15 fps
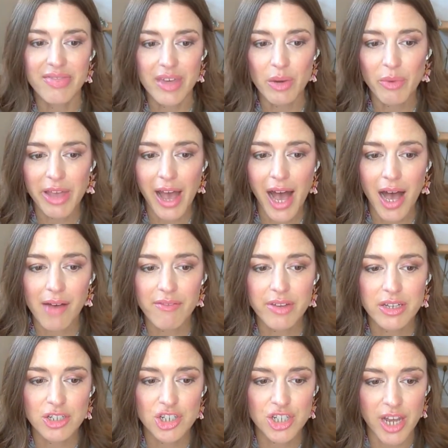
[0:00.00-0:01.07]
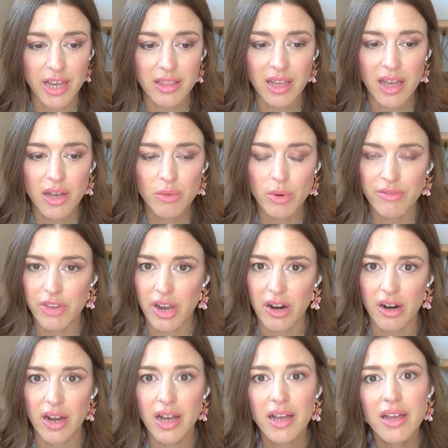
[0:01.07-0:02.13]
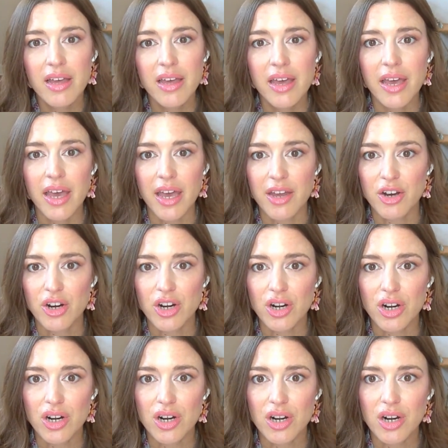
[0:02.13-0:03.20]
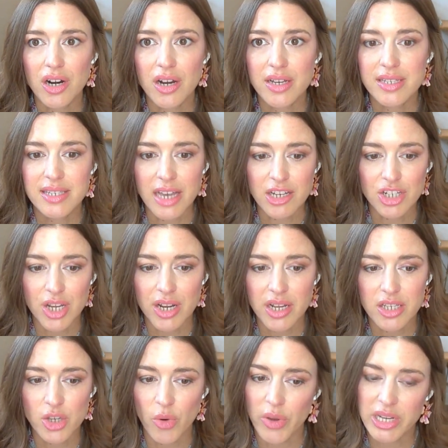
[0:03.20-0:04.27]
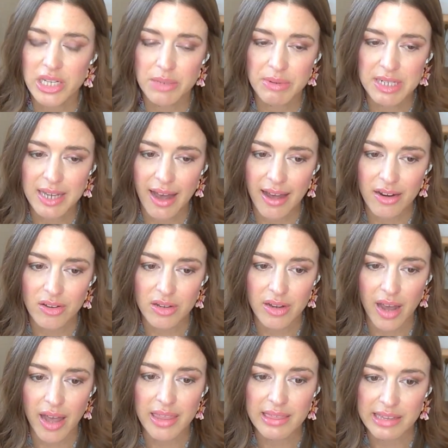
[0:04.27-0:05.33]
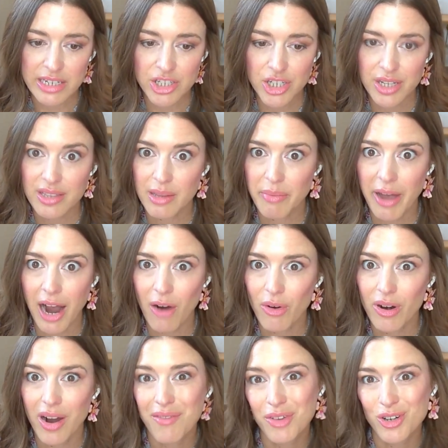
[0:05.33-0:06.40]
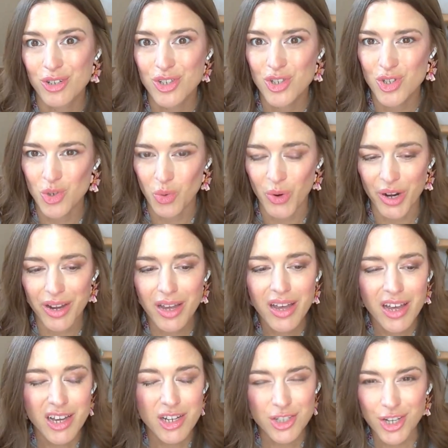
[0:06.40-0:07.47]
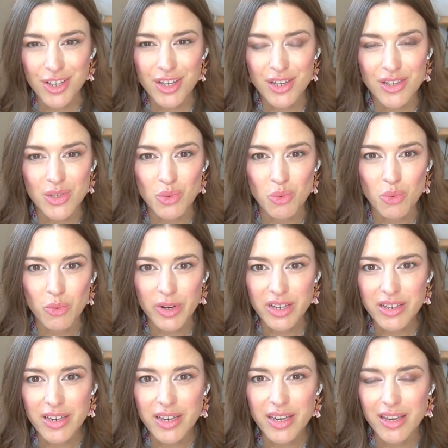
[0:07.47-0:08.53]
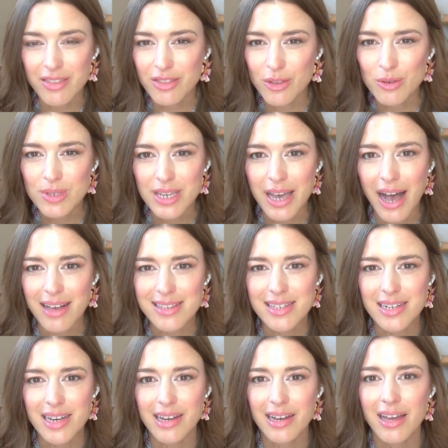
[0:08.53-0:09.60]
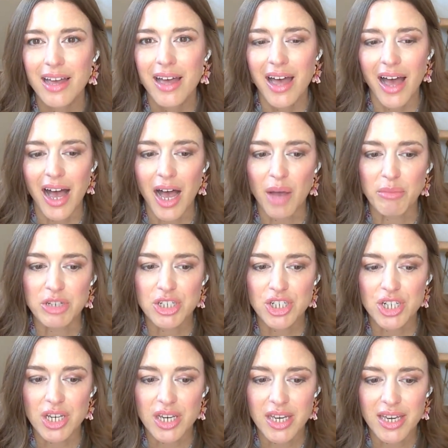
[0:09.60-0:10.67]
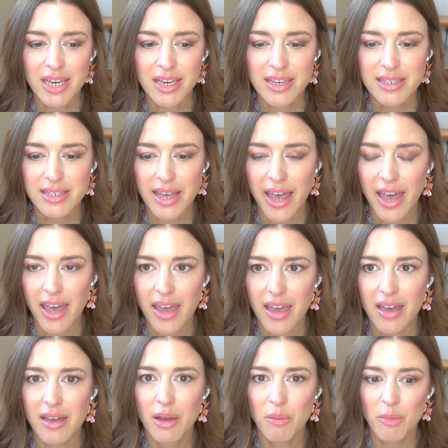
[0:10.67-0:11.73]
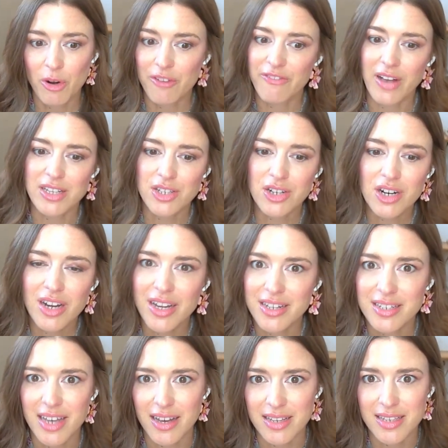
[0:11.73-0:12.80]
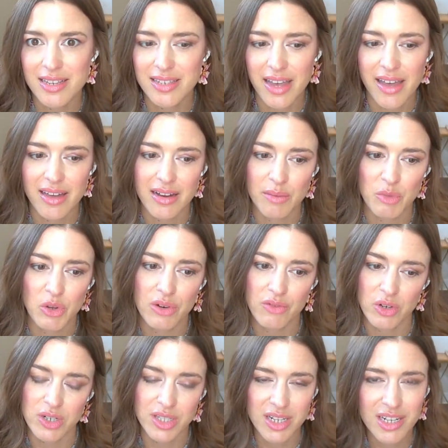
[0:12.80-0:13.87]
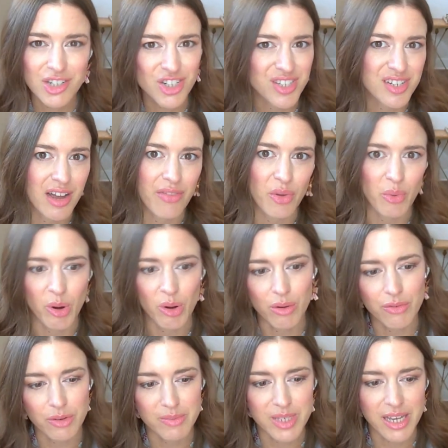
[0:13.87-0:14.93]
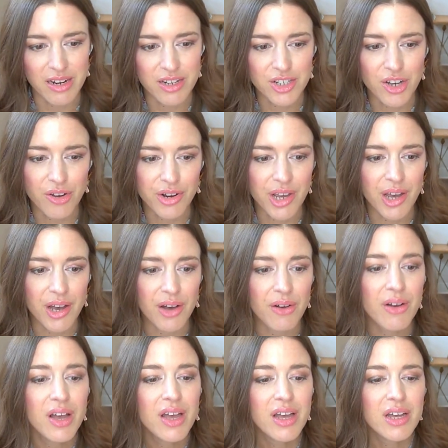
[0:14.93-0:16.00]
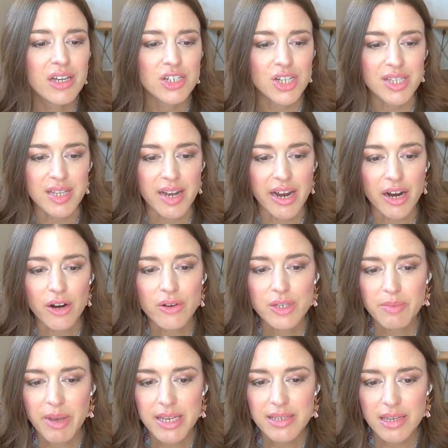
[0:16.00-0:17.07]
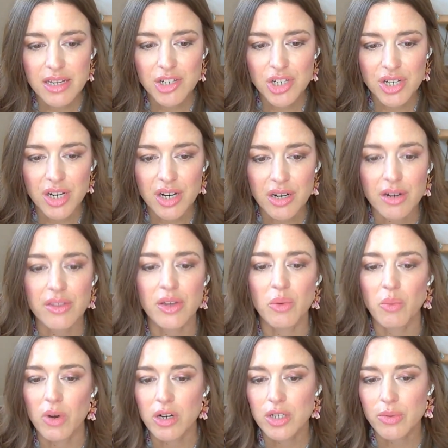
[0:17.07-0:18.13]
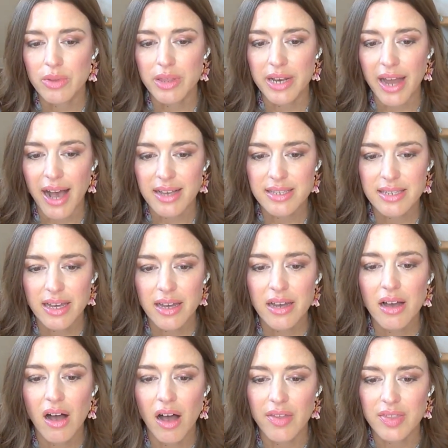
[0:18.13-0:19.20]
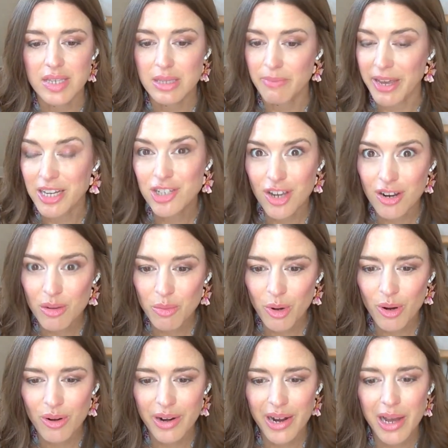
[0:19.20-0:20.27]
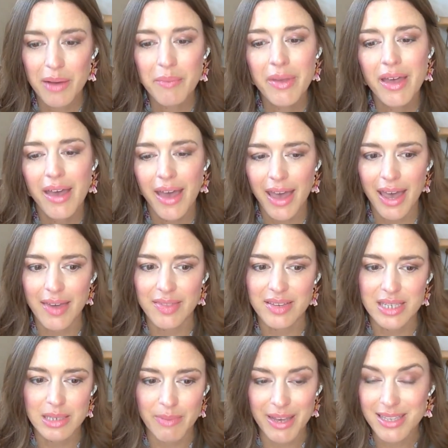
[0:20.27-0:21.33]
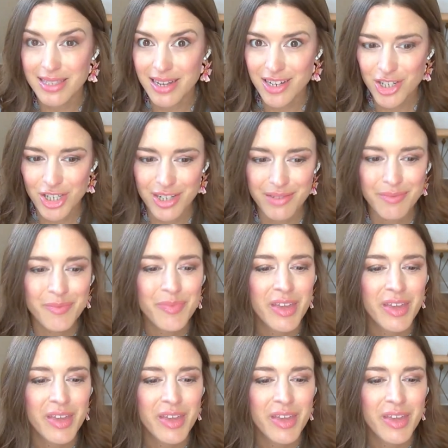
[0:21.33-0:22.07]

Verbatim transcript: Then we have Shayla Oliveira, and her session is going to be titled Unleashing the Power of Your Story. Shayla is really enthusiastic. She is a professor at Texas A&M University, just down the road from San Antonio. She's an aerospace engineer that worked with NASA on the space shuttle program and the space station.